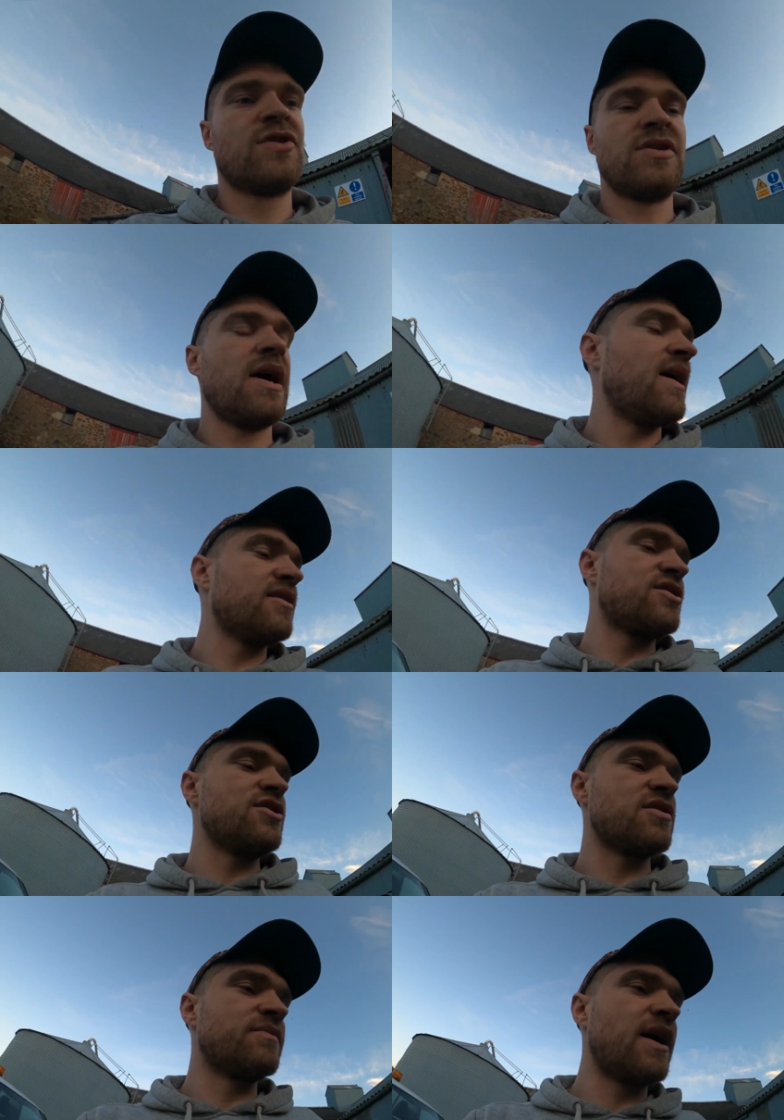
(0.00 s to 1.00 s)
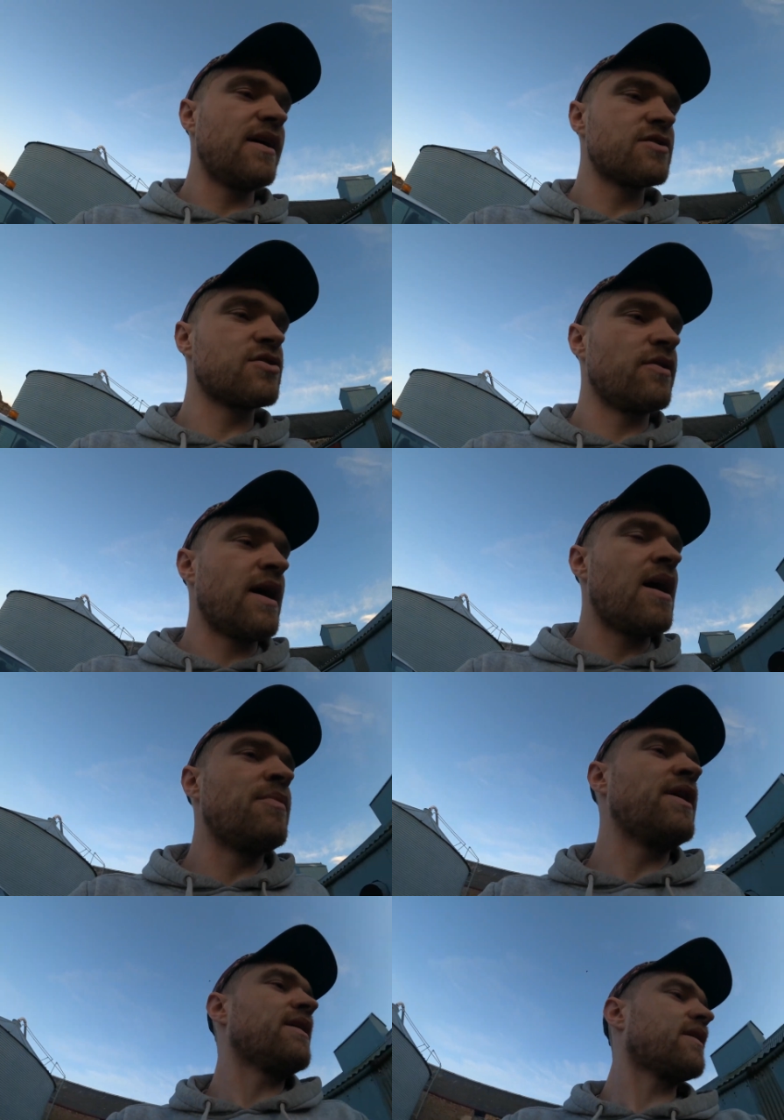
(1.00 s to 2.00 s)
change some tyres, sort the
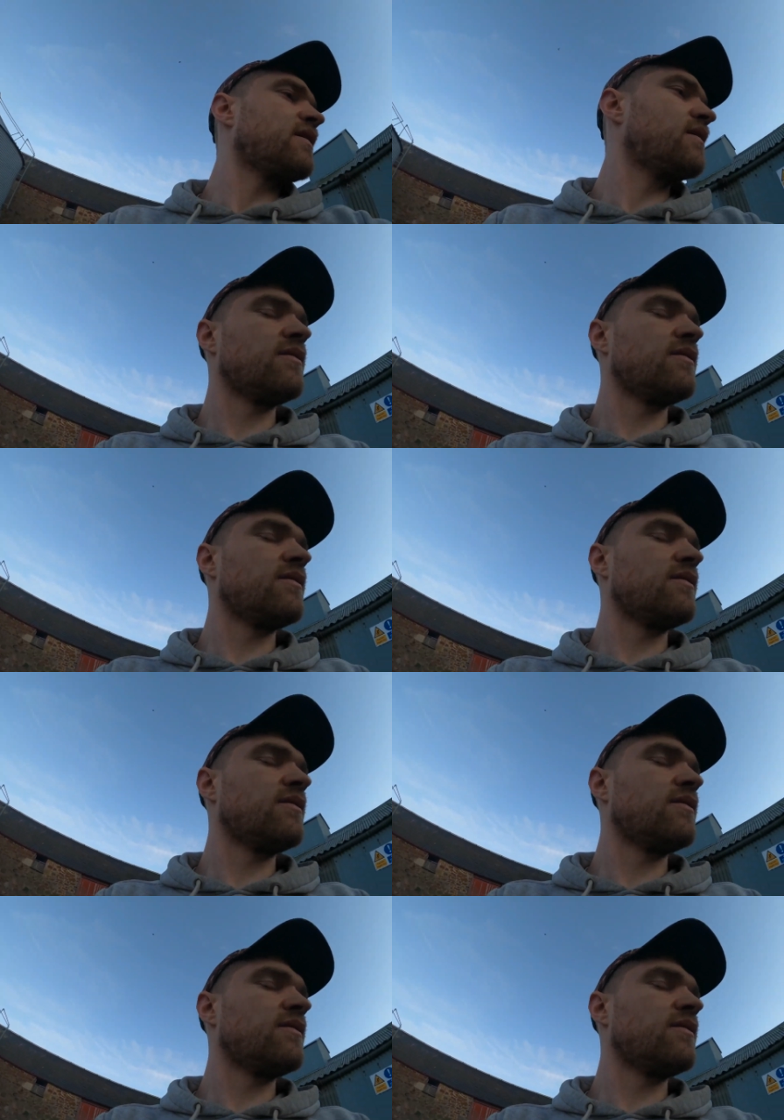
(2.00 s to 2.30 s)
handbrake.